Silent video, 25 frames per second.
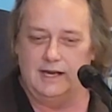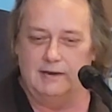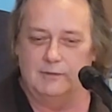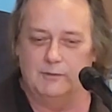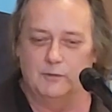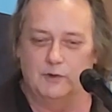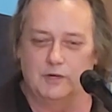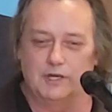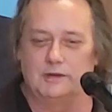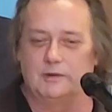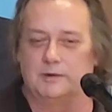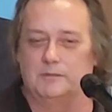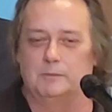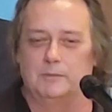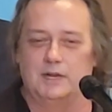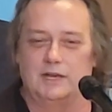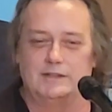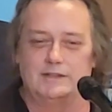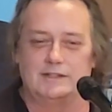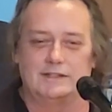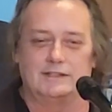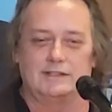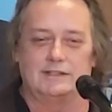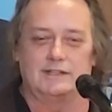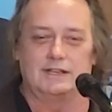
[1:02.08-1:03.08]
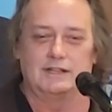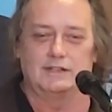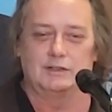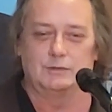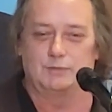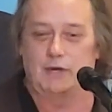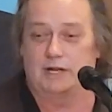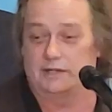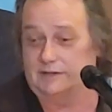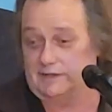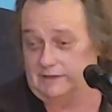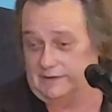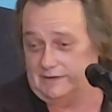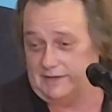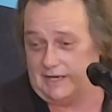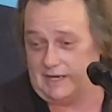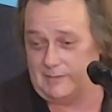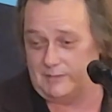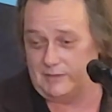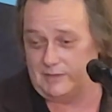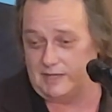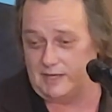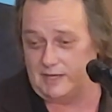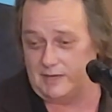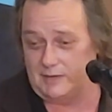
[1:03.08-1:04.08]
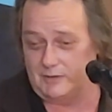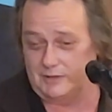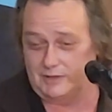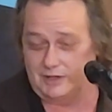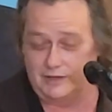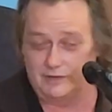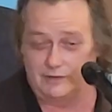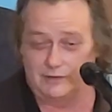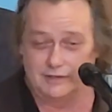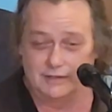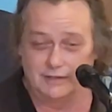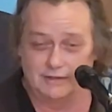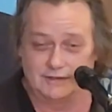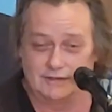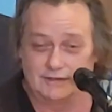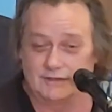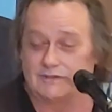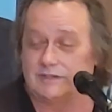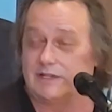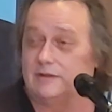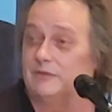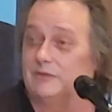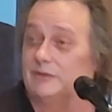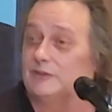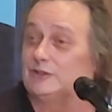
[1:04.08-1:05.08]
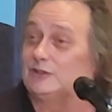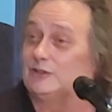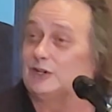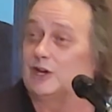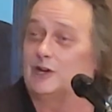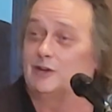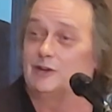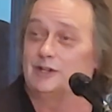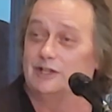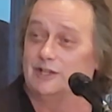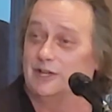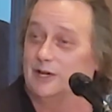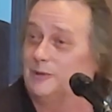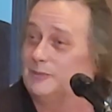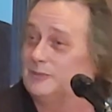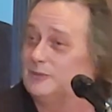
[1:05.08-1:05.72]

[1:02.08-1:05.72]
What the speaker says: And one of the amazing things about this Hammond A100 is just even starting it